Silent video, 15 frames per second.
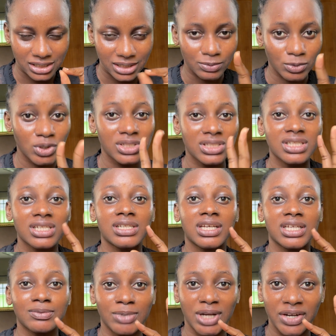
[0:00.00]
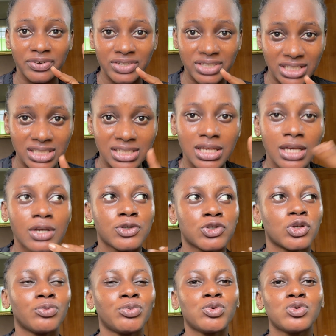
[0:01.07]
I'm going to say the expiry date.
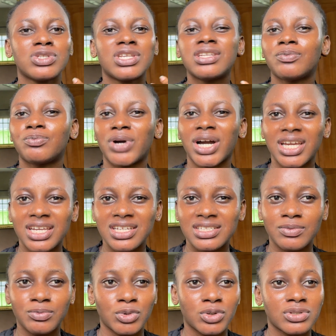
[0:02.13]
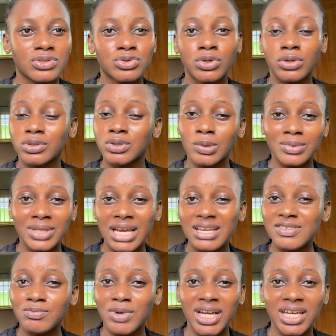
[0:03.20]
Some people will say the packaging, but
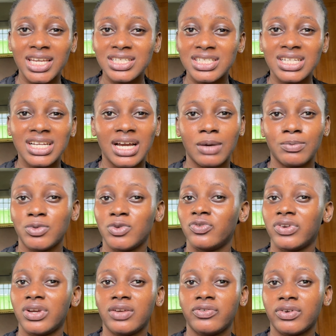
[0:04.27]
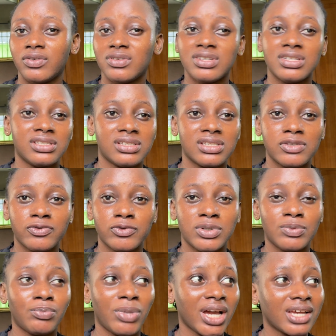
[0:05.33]
sometimes packaging can be very deceitful.
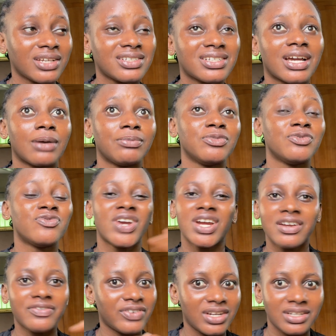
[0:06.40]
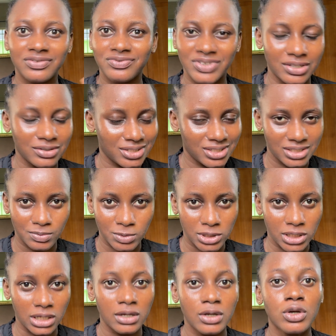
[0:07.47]
The packaging can be very
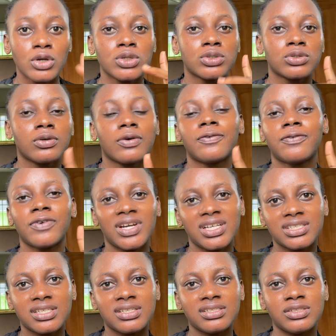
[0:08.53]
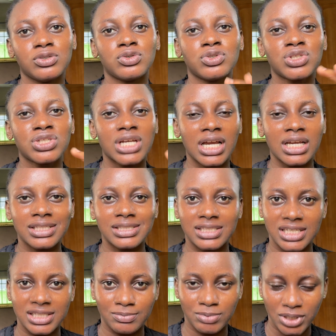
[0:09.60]
similar. So first thing is you check the
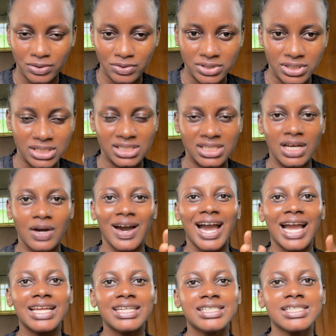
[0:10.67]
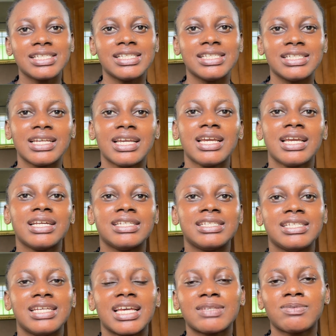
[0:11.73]
expiry date. Now, ideally,
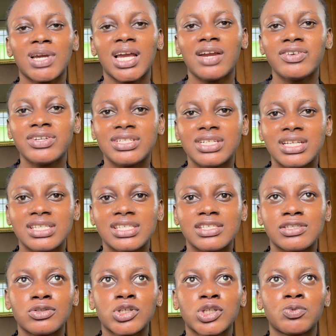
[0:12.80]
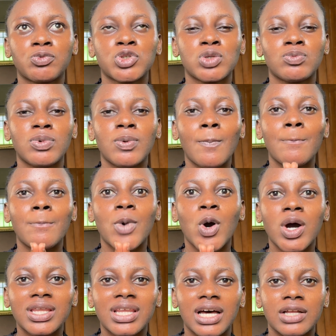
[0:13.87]
the expiry date is not supposed to be
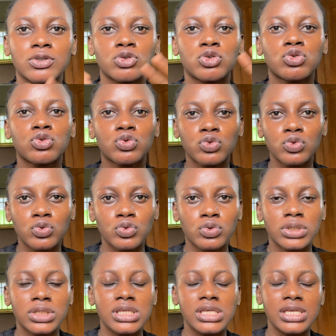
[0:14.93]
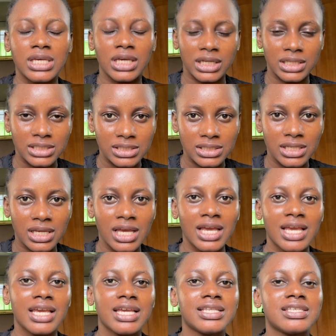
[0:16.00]
more than 2 years.
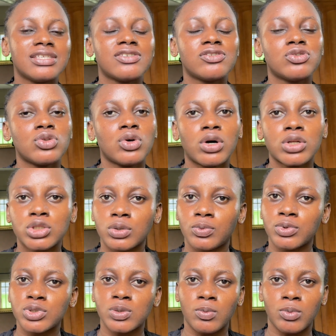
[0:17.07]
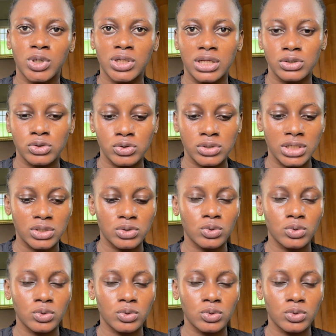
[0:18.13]
It is not supposed to be more than 2 years.